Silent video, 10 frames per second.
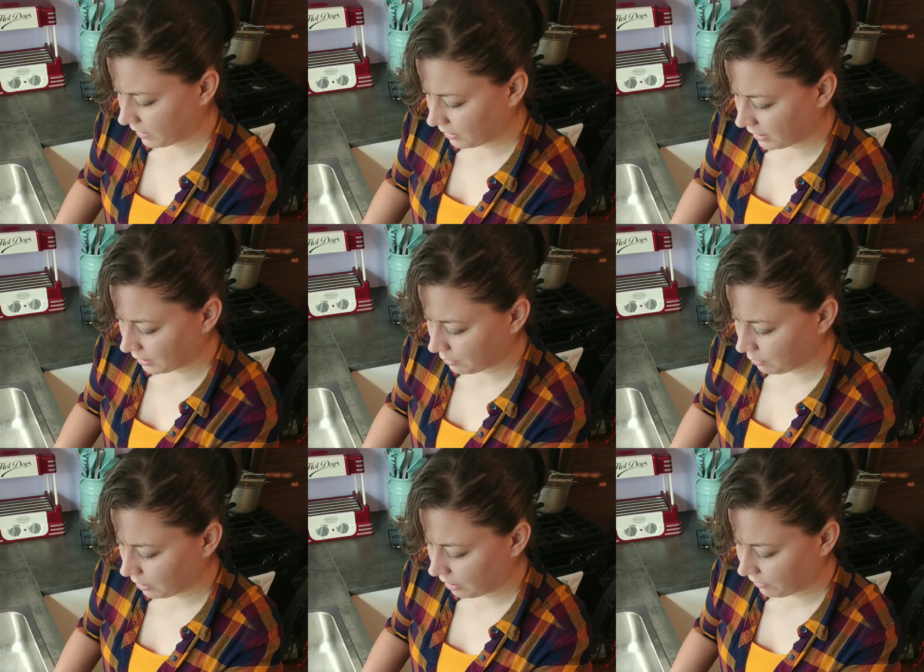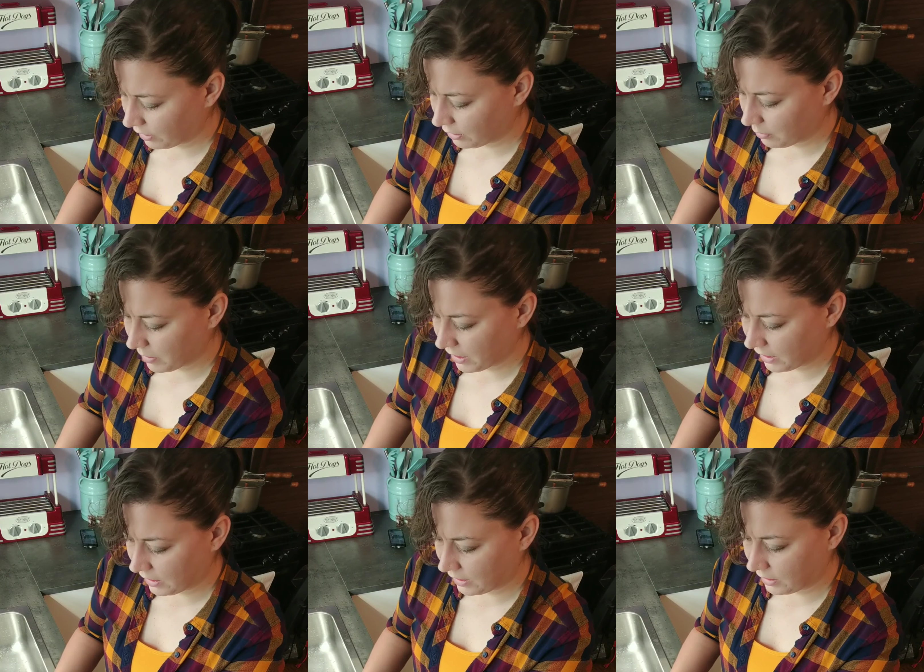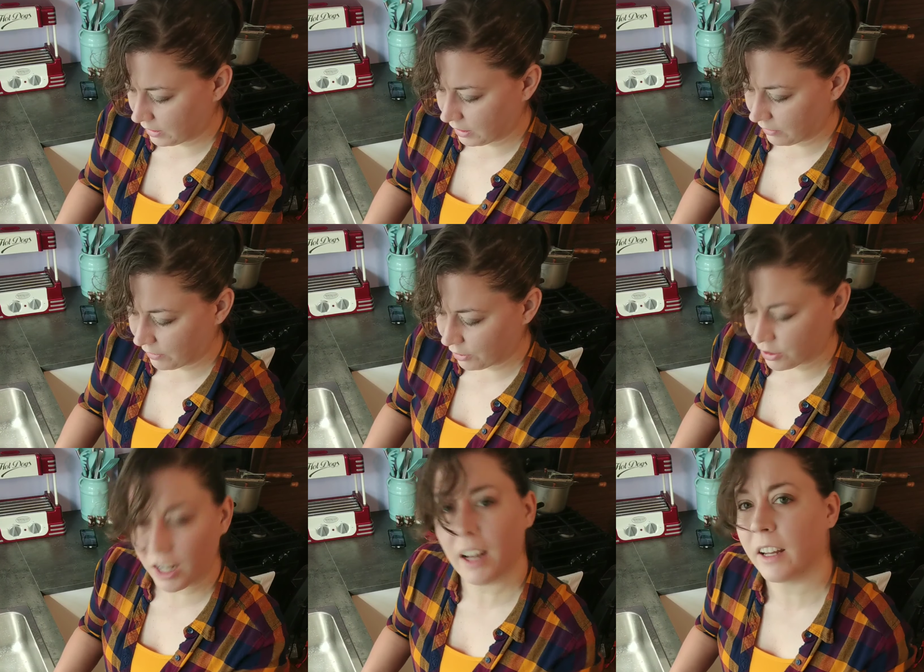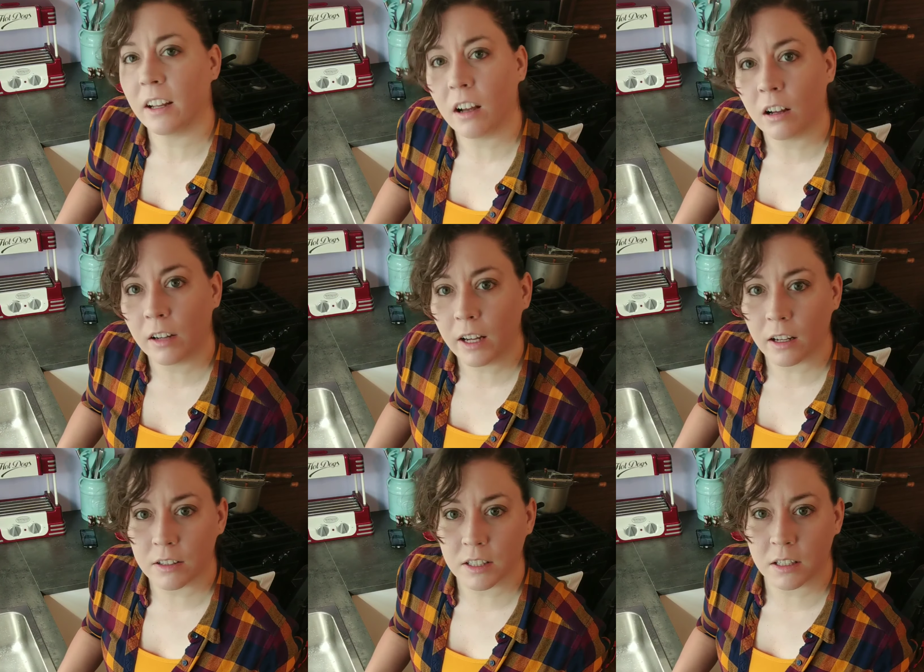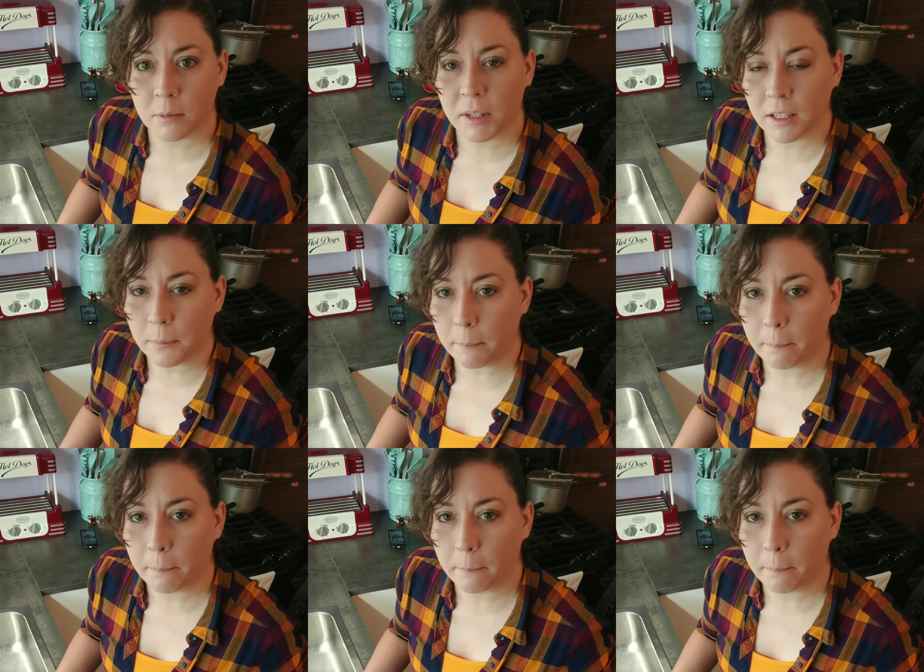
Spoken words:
going to let it cool off a little bit and then give it a try. Alright, I'll see you in a minute.